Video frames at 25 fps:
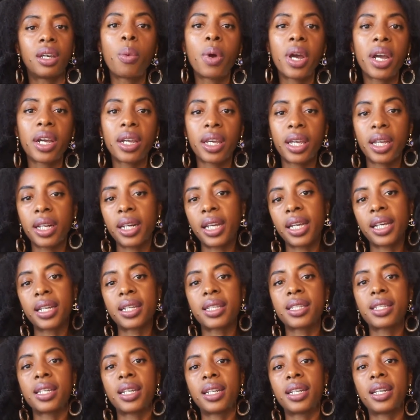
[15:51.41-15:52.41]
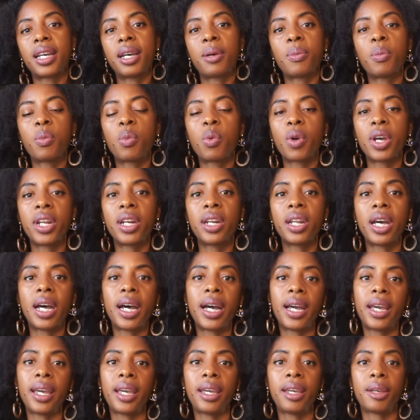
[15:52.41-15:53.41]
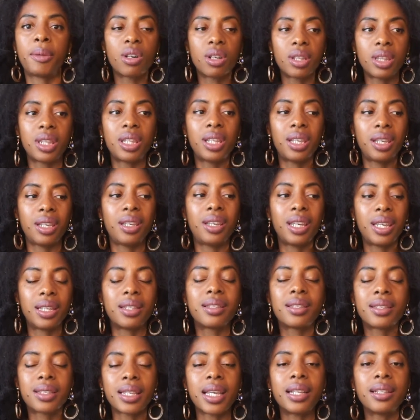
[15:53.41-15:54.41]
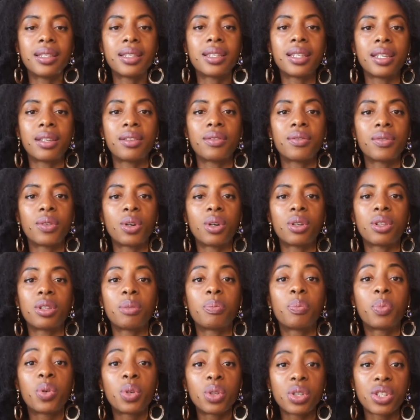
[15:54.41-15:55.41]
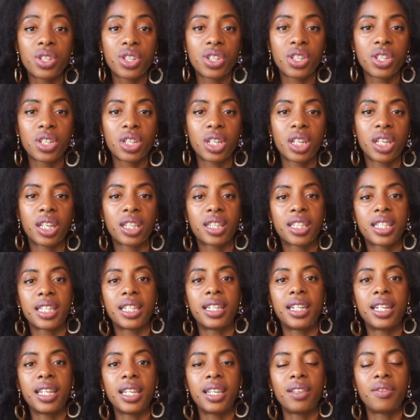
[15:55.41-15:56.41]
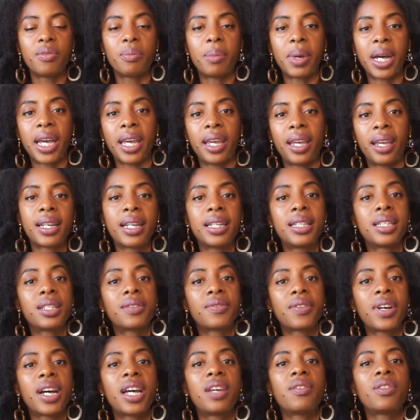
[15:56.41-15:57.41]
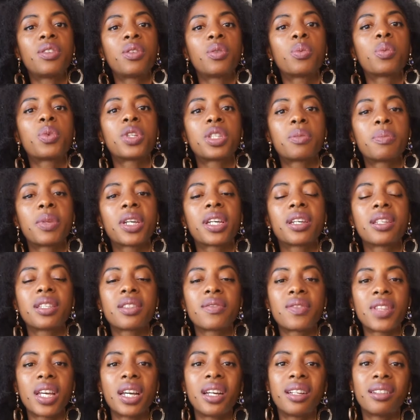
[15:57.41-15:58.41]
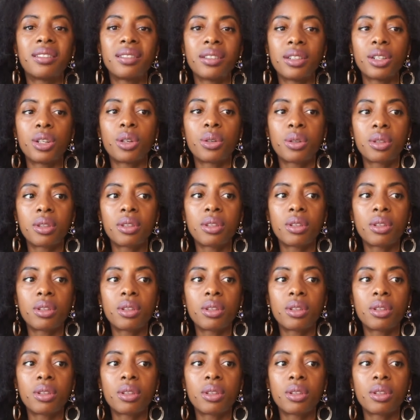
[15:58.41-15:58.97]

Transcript: working, like I said, when I got the incentive or the push to leave my 9 to 5, it was because of that, you know,